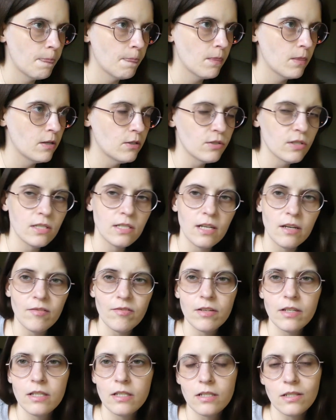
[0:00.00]
There's a
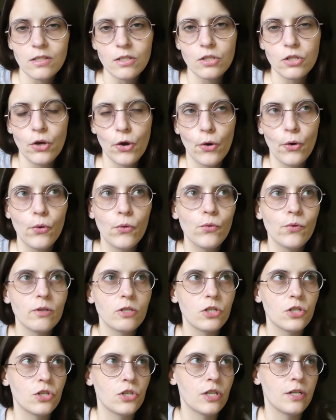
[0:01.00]
definite tone
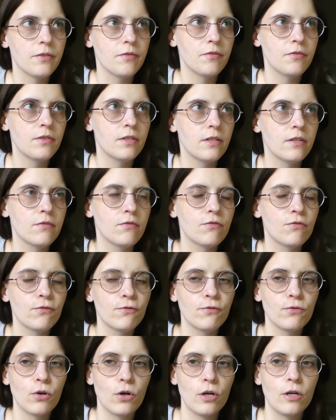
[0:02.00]
shift
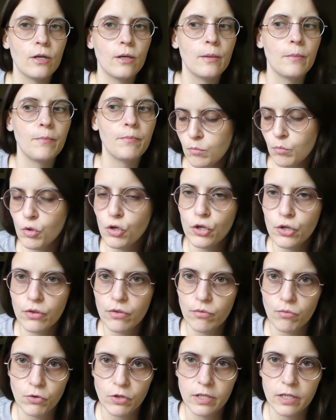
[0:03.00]
from book
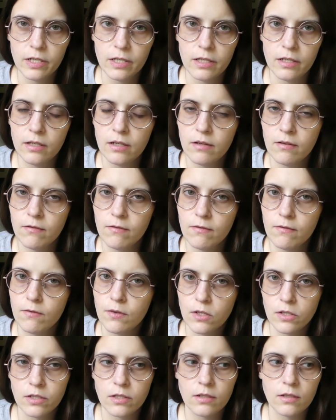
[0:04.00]
3
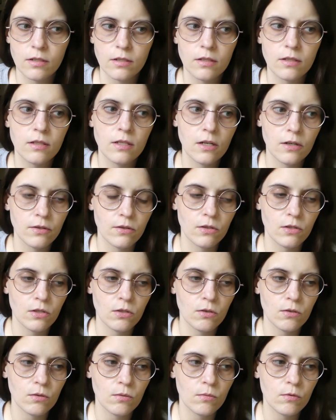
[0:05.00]
versus the other
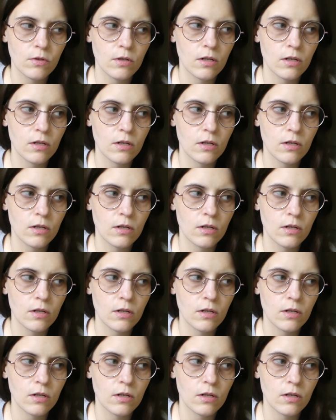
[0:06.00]
two.